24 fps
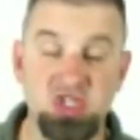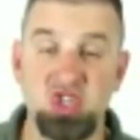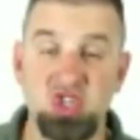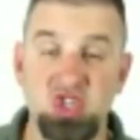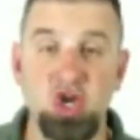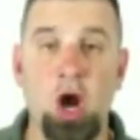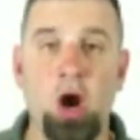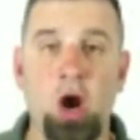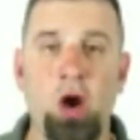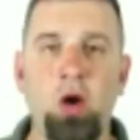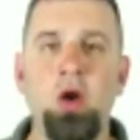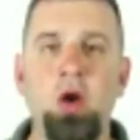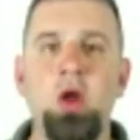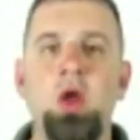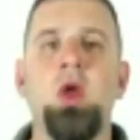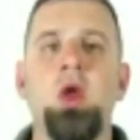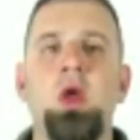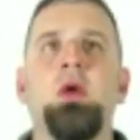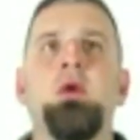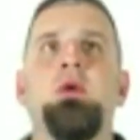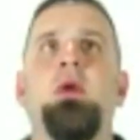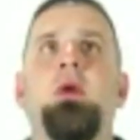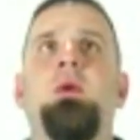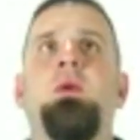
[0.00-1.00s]
are.
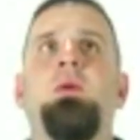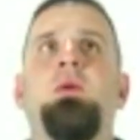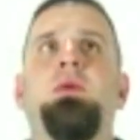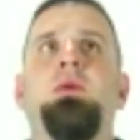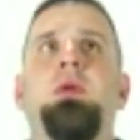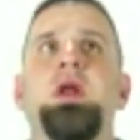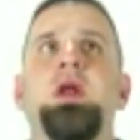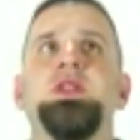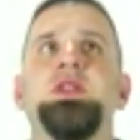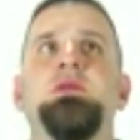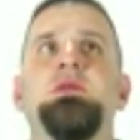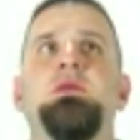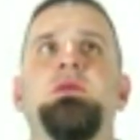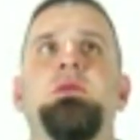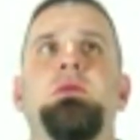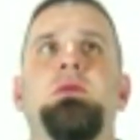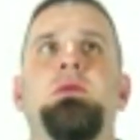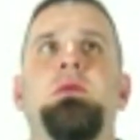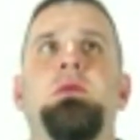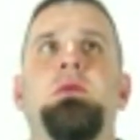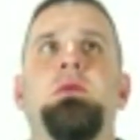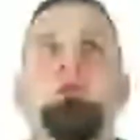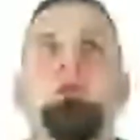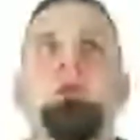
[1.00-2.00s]

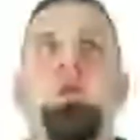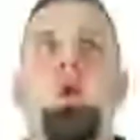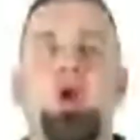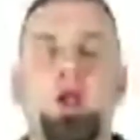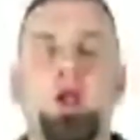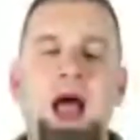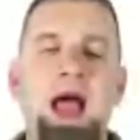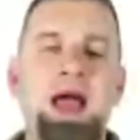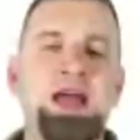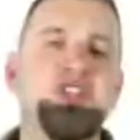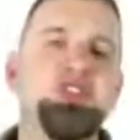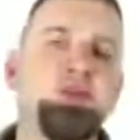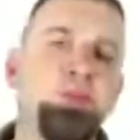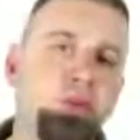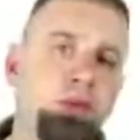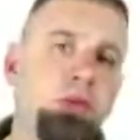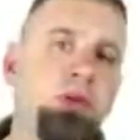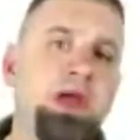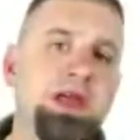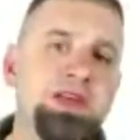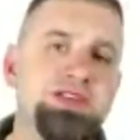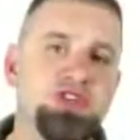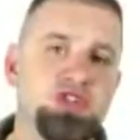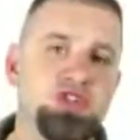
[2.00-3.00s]
What kinds of
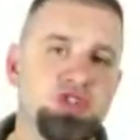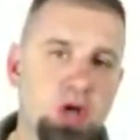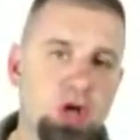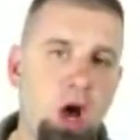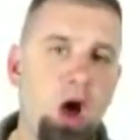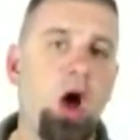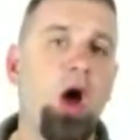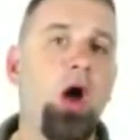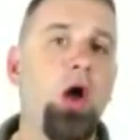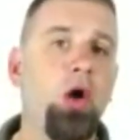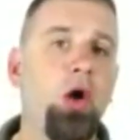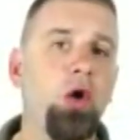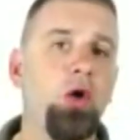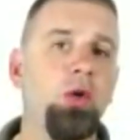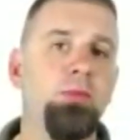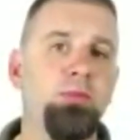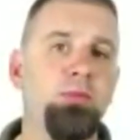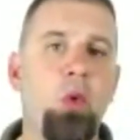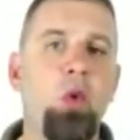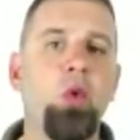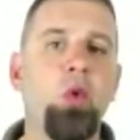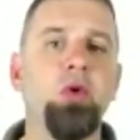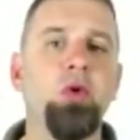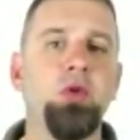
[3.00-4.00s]
places are
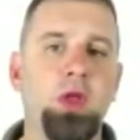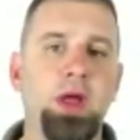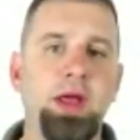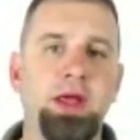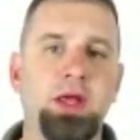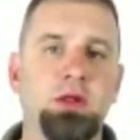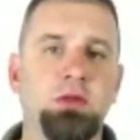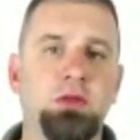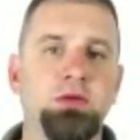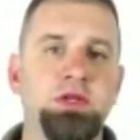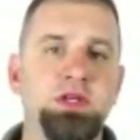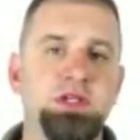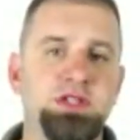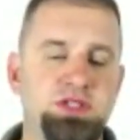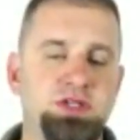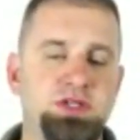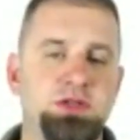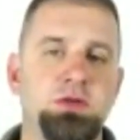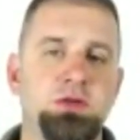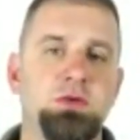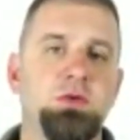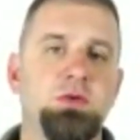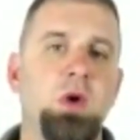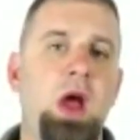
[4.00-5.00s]
more likely
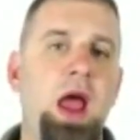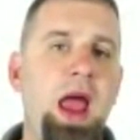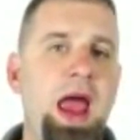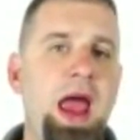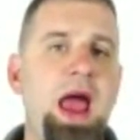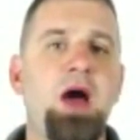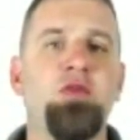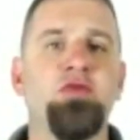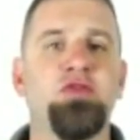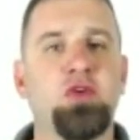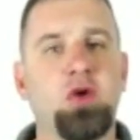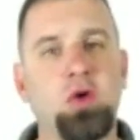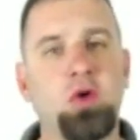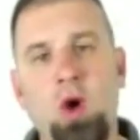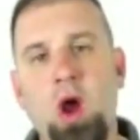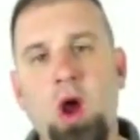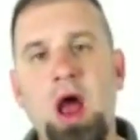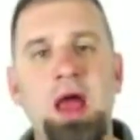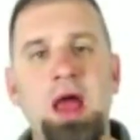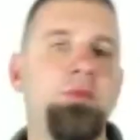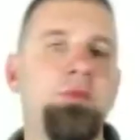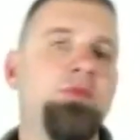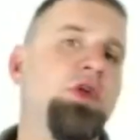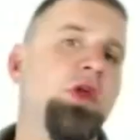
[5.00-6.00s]
to have
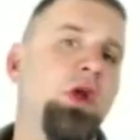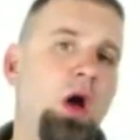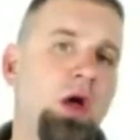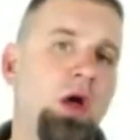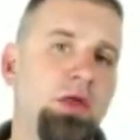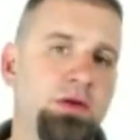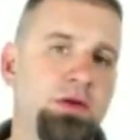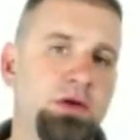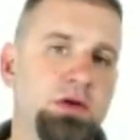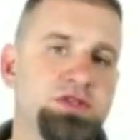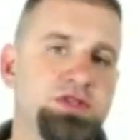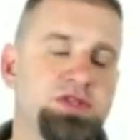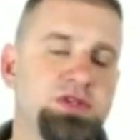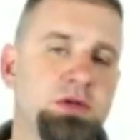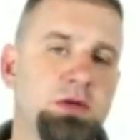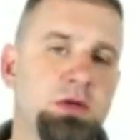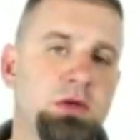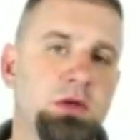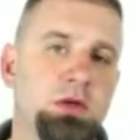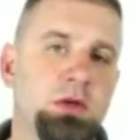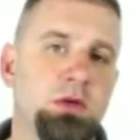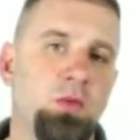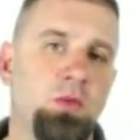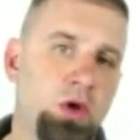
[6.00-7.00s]
crime than others?
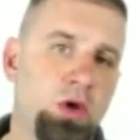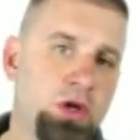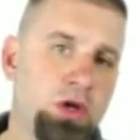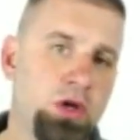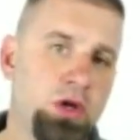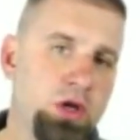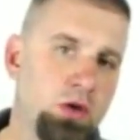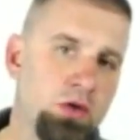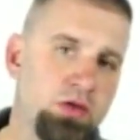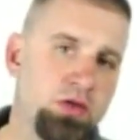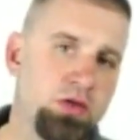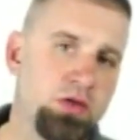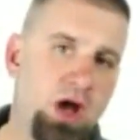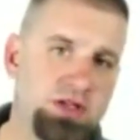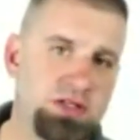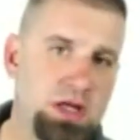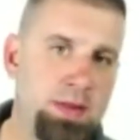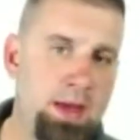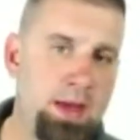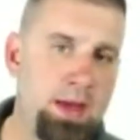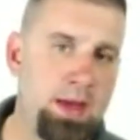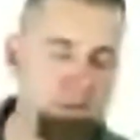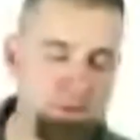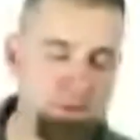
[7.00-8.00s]
What are your thoughts on
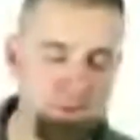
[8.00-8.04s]
that?